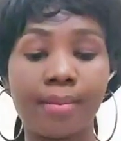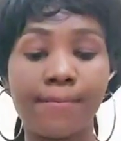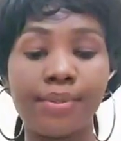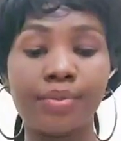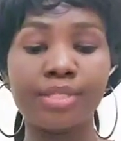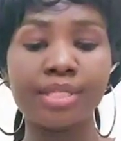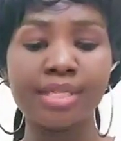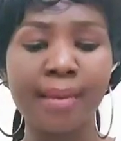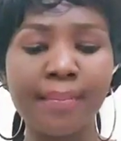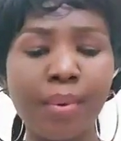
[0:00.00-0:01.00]
building
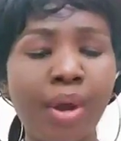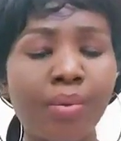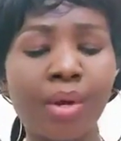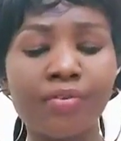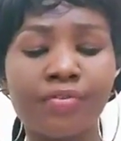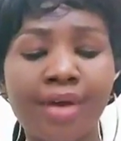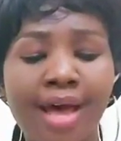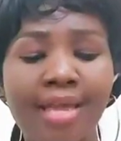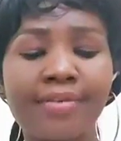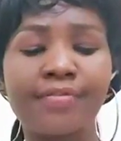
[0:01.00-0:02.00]
number
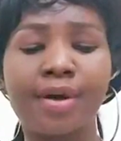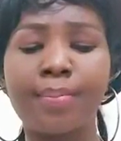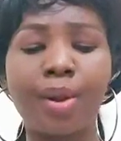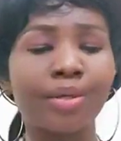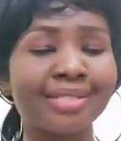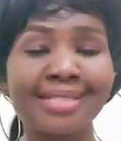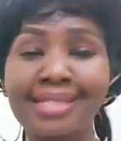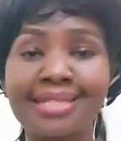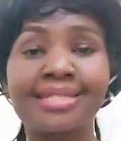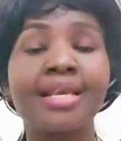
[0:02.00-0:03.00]
115, block
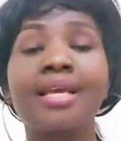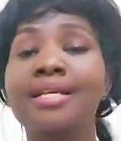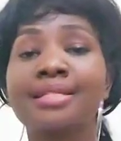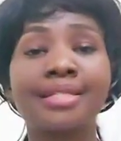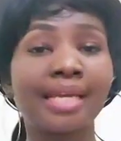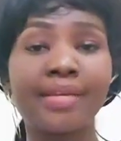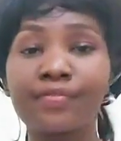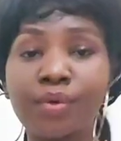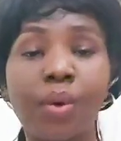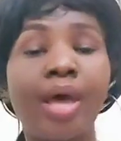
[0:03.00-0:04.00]
6,
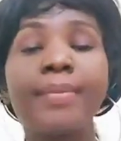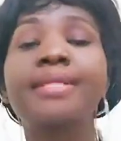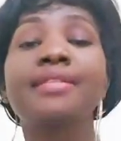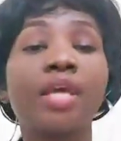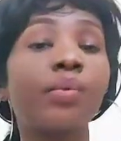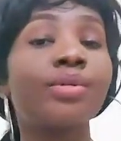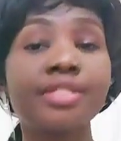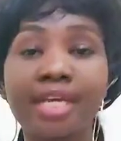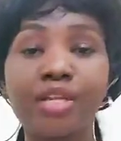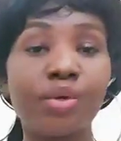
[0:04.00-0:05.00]
second floor. I mean, they will
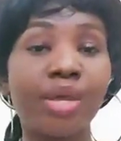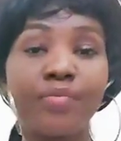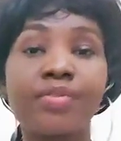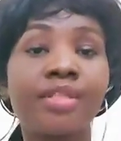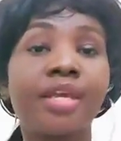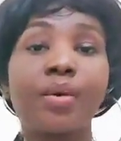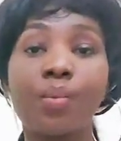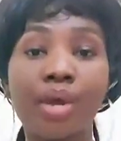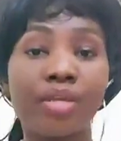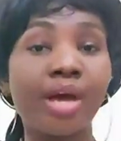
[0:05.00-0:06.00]
tell you everything
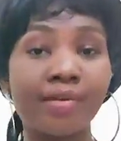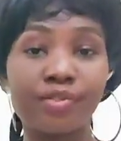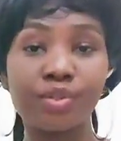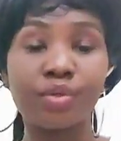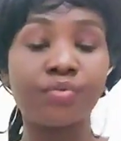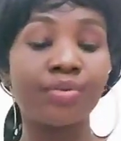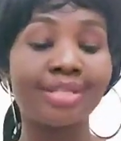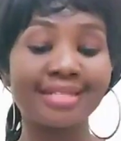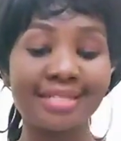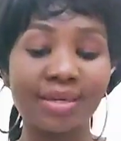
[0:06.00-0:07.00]
where you have to go for
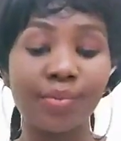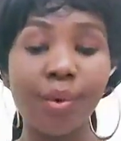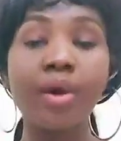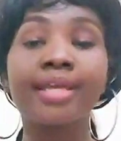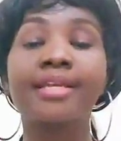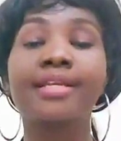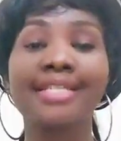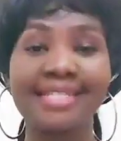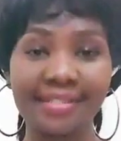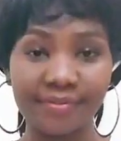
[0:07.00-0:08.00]
these walk-in
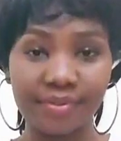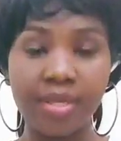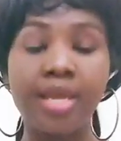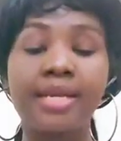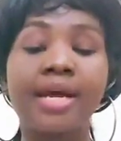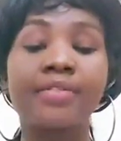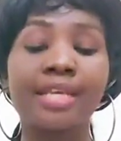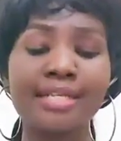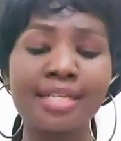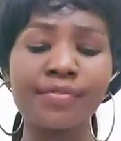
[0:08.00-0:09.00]
interviews. Now, the
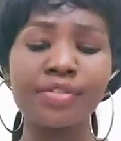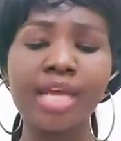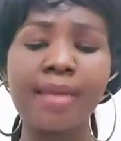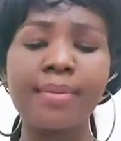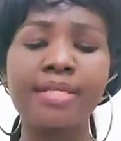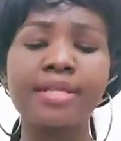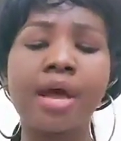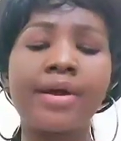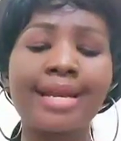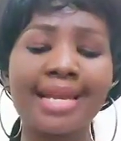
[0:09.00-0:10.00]
interview timings
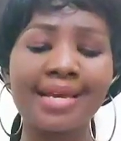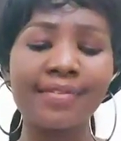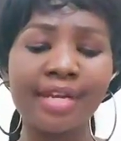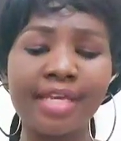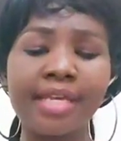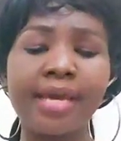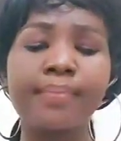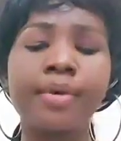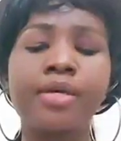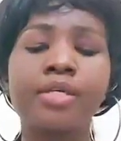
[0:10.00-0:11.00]
are 11 a.m.
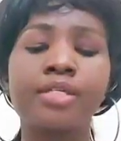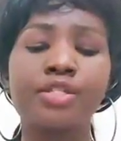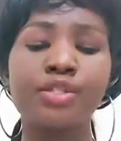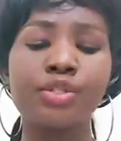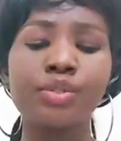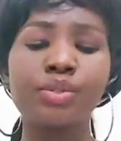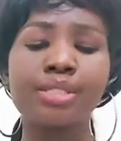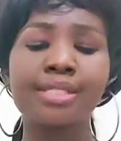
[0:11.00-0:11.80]
to